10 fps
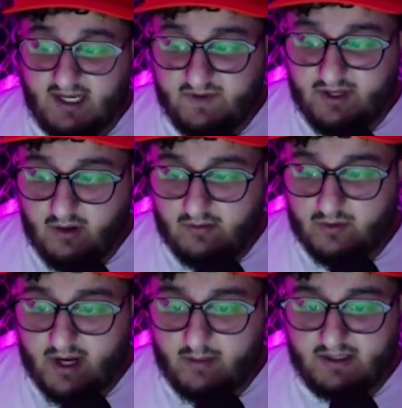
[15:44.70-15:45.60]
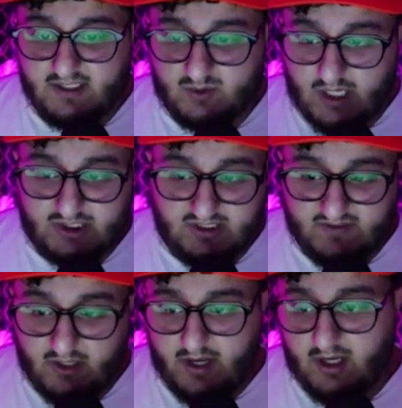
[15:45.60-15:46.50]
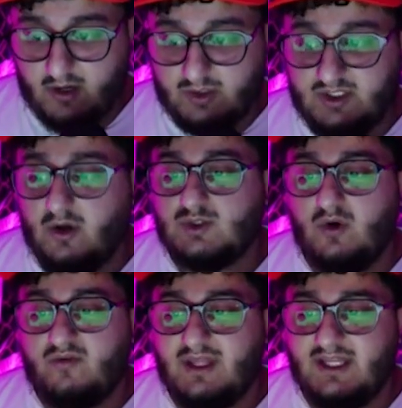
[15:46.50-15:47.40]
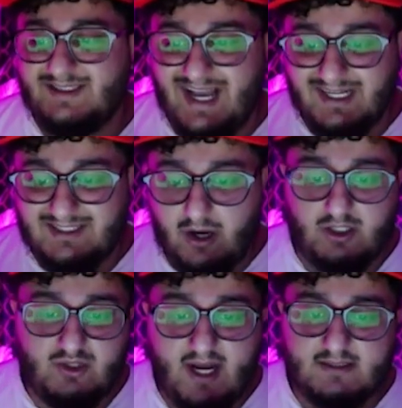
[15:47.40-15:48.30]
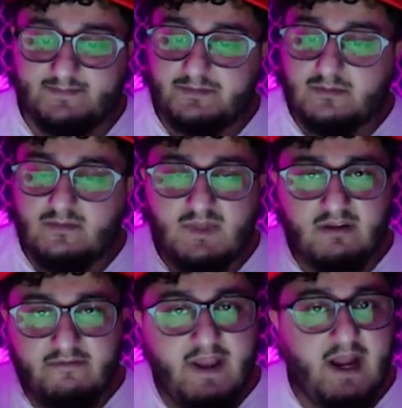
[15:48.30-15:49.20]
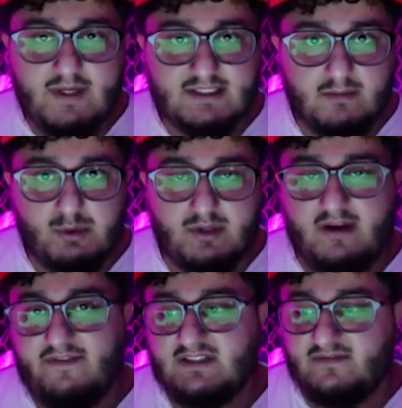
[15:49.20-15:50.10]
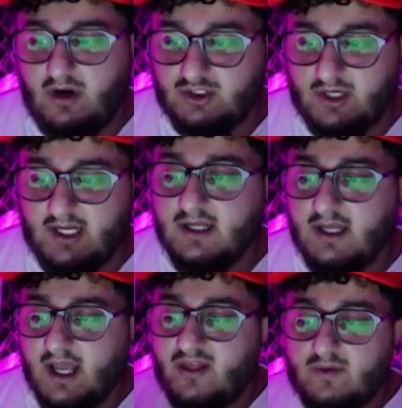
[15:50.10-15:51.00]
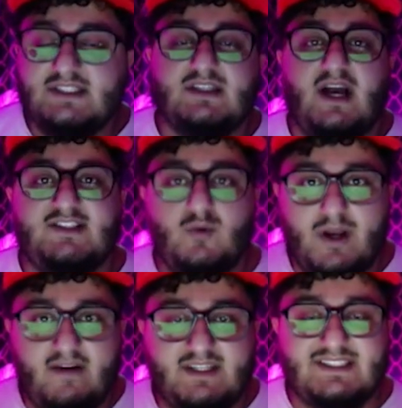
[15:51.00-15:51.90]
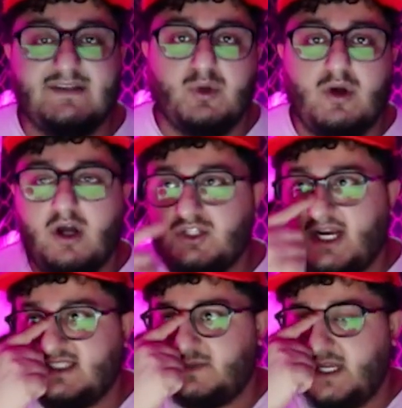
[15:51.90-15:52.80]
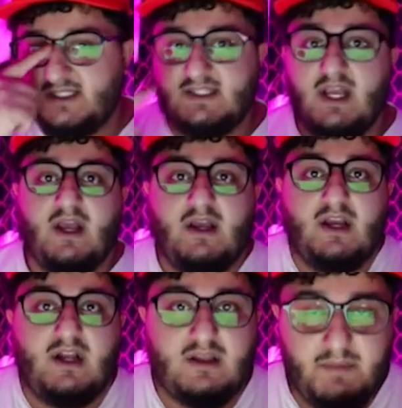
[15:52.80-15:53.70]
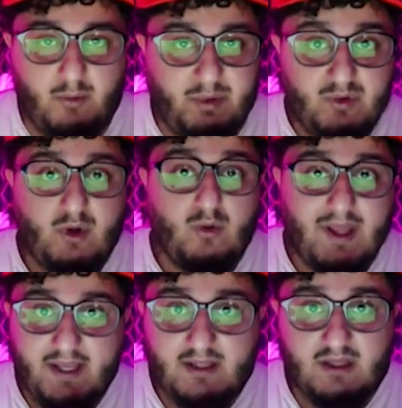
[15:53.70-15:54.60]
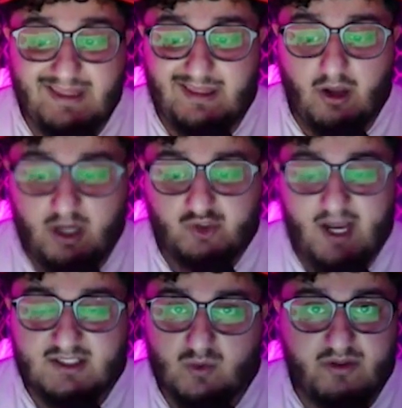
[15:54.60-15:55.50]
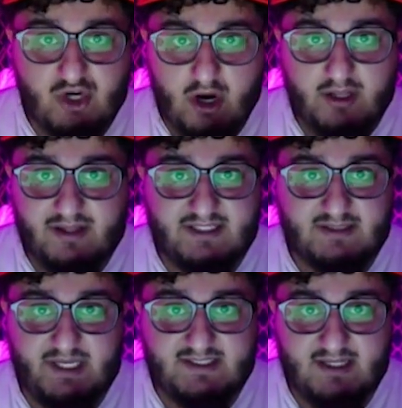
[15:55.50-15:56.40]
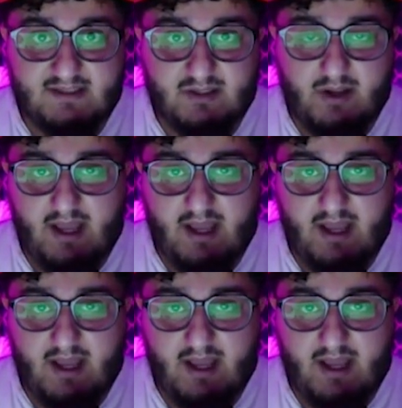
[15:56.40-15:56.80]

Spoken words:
video I would recommend is watching this video right here, which goes over the exact contract. Very simple yet effective contract. And the reason, guys, you want to have a simple contract is because, you know, people don't like lengthy contracts with jargon that doesn't make sense. Okay,